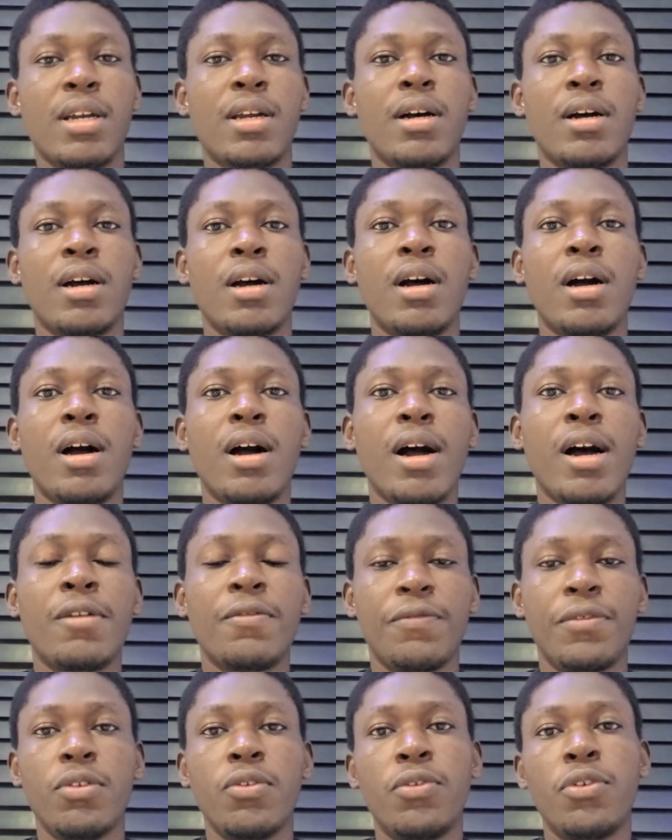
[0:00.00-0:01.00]
Saka
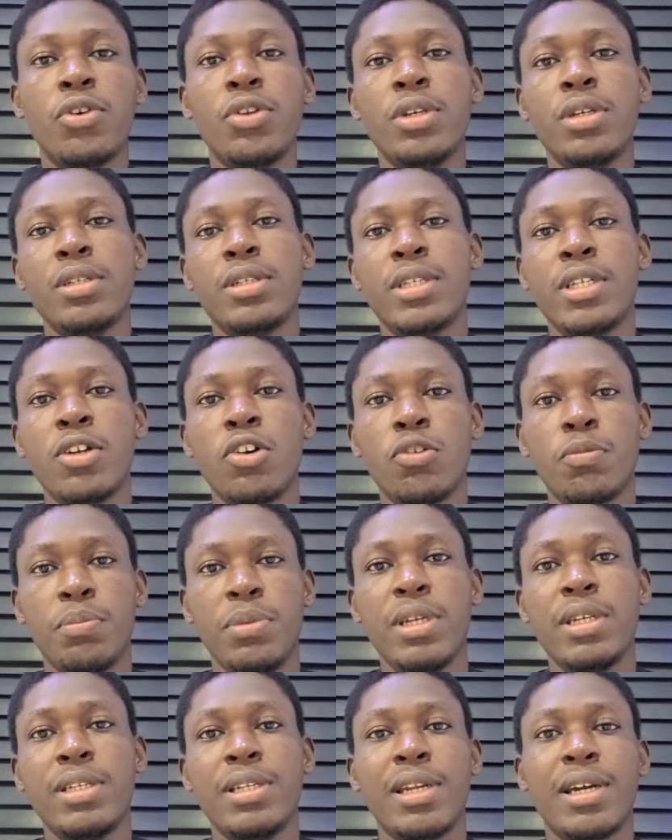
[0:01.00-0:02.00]
and Phil Foden, they all
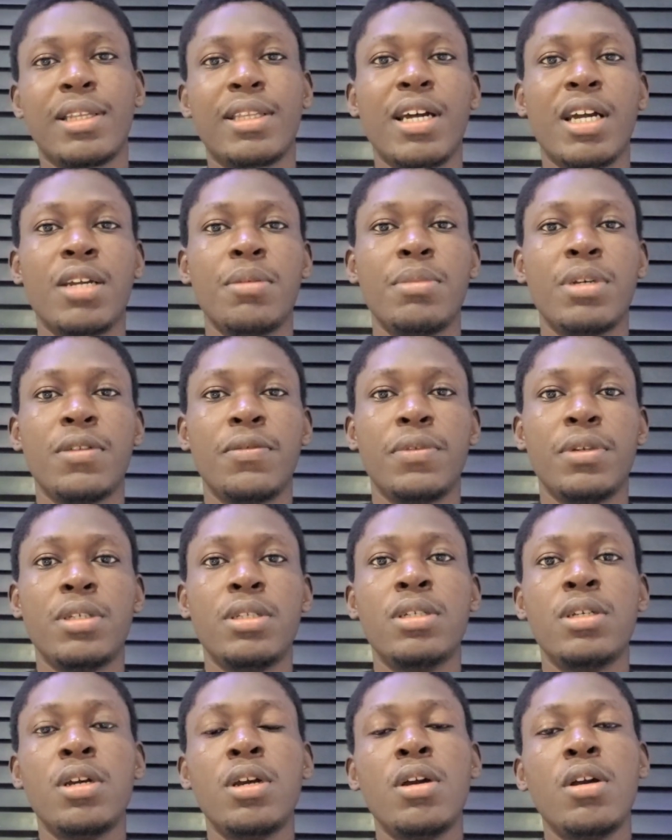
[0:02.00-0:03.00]
played in attacking
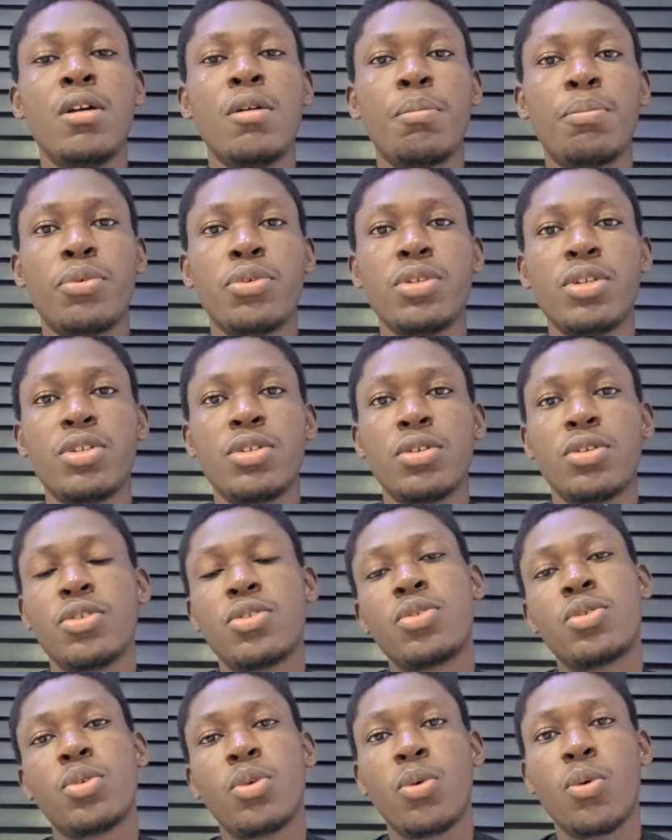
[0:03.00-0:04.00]
midfield
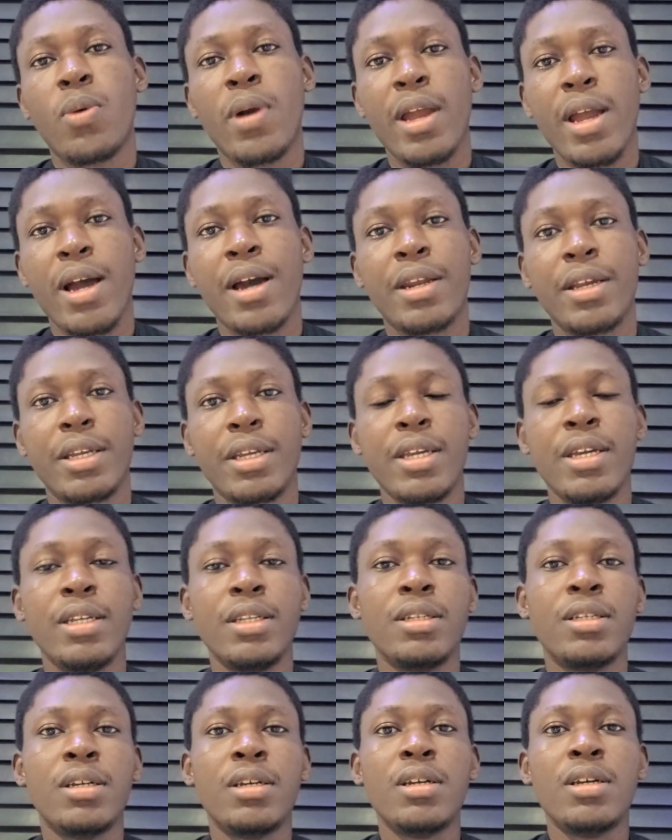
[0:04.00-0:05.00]
positions, while Harry
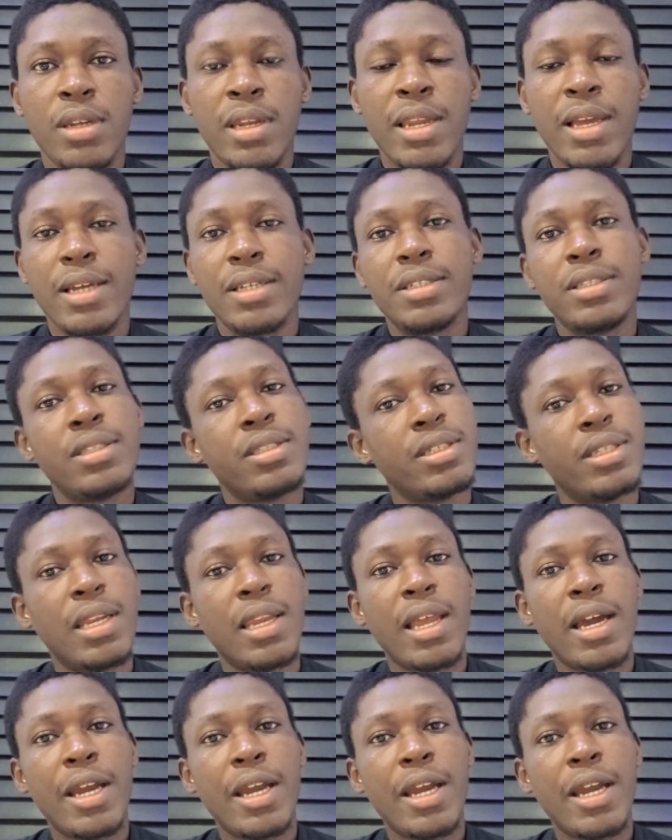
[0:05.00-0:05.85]
Kane led the